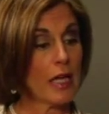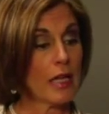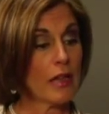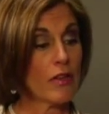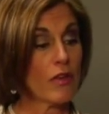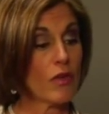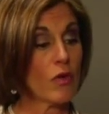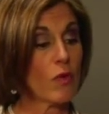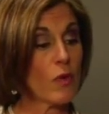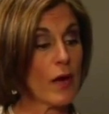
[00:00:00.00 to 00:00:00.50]

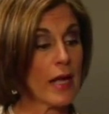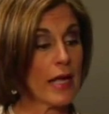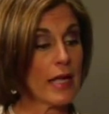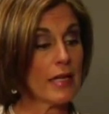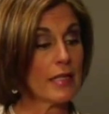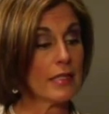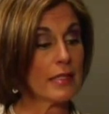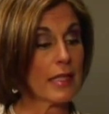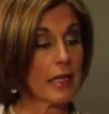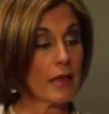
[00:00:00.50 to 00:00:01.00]
there are
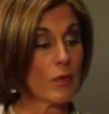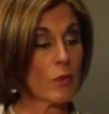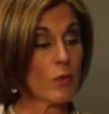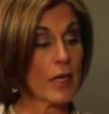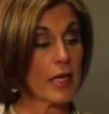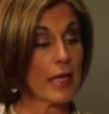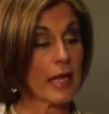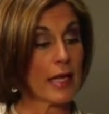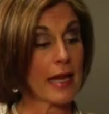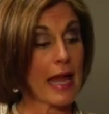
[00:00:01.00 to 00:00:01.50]
ways that
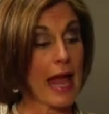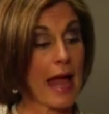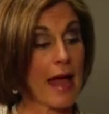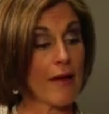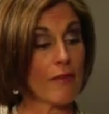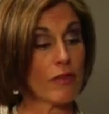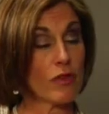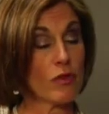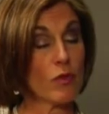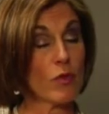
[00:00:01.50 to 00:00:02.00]
we can
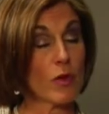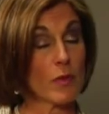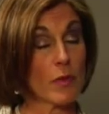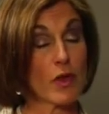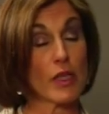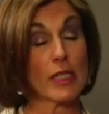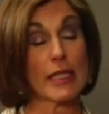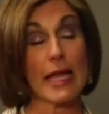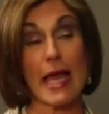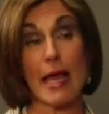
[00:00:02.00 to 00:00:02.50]
have through what we
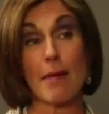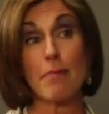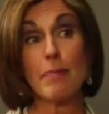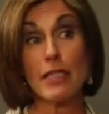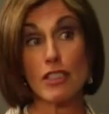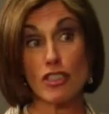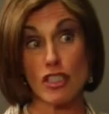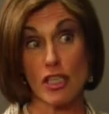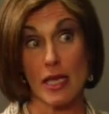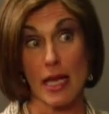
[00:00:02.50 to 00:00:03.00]
call
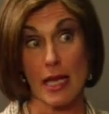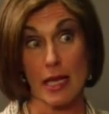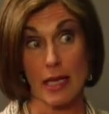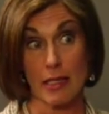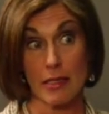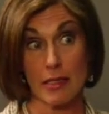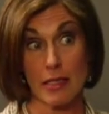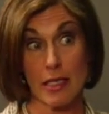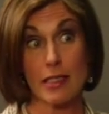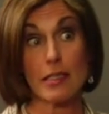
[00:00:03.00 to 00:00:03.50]

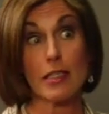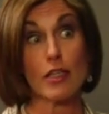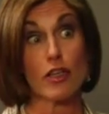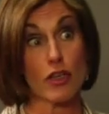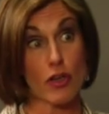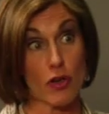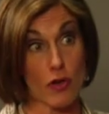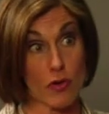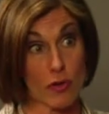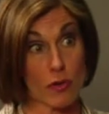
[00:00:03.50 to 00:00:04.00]
epigenetics, things that
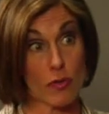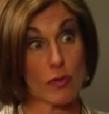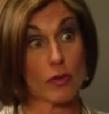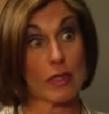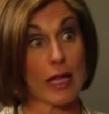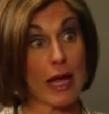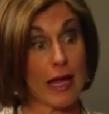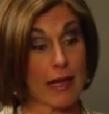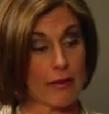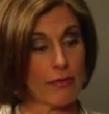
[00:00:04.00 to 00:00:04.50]
occur through
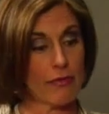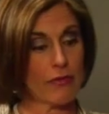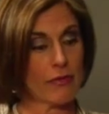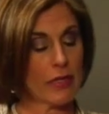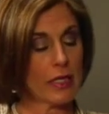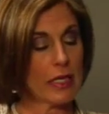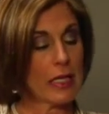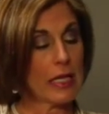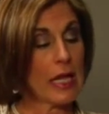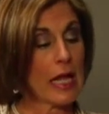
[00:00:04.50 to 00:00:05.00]
life,
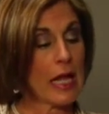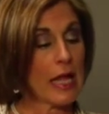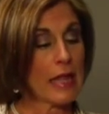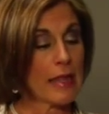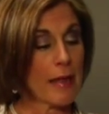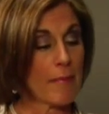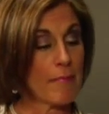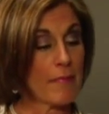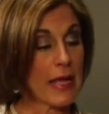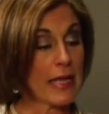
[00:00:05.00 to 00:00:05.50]

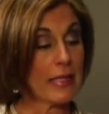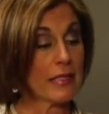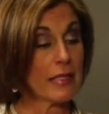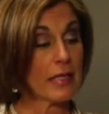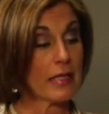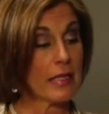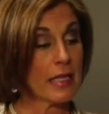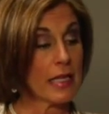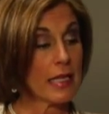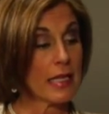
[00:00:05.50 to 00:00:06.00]
that
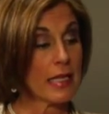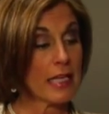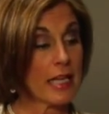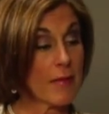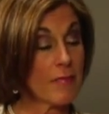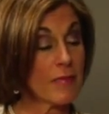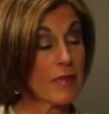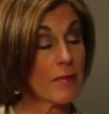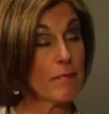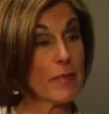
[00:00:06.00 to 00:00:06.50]
basically
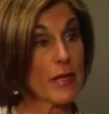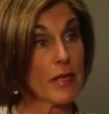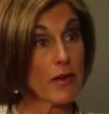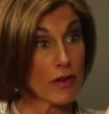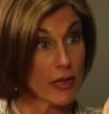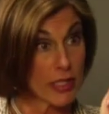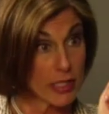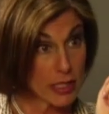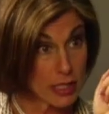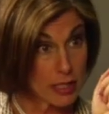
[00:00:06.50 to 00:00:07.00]
keep the
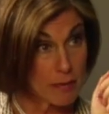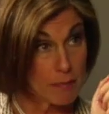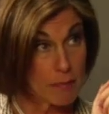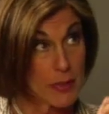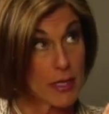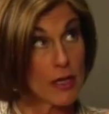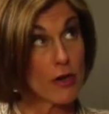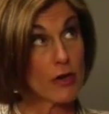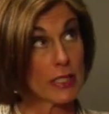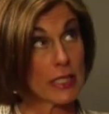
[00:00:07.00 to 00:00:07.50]

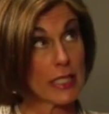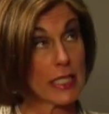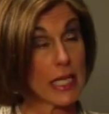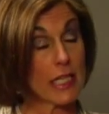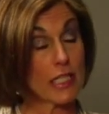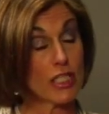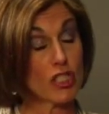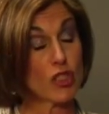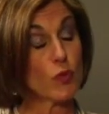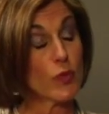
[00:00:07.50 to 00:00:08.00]

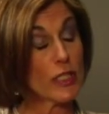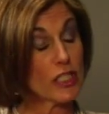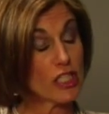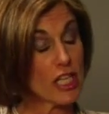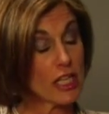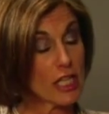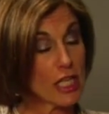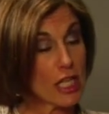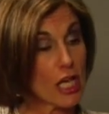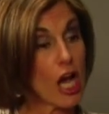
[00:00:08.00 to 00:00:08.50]
BRCA switch
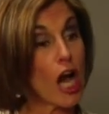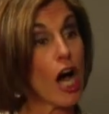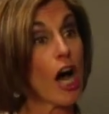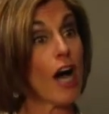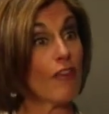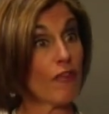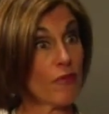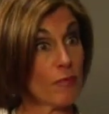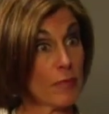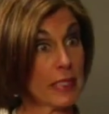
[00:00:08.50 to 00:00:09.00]
in the
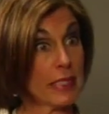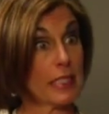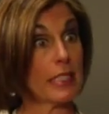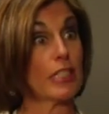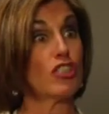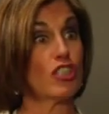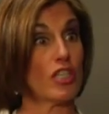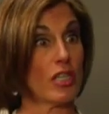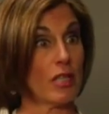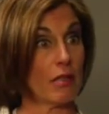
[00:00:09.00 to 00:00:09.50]
off
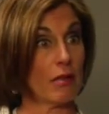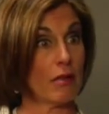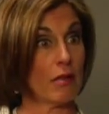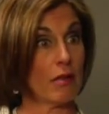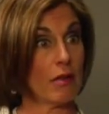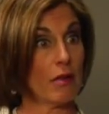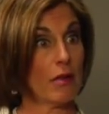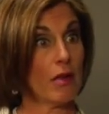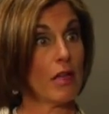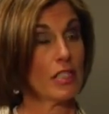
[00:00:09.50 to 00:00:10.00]
position.
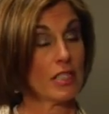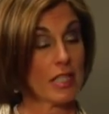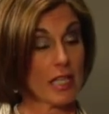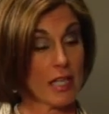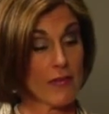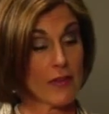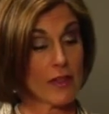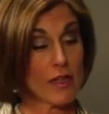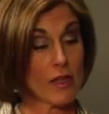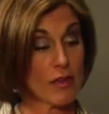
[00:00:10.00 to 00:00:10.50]
So
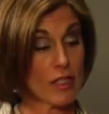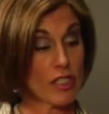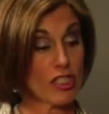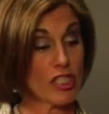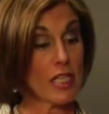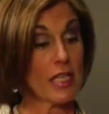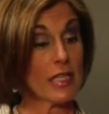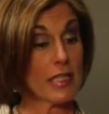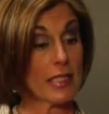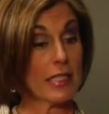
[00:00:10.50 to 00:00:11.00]
even though the
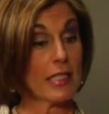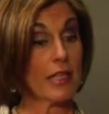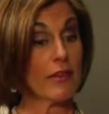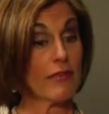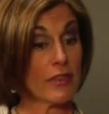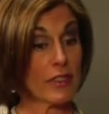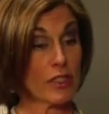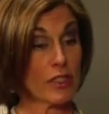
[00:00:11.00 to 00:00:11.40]
gene itself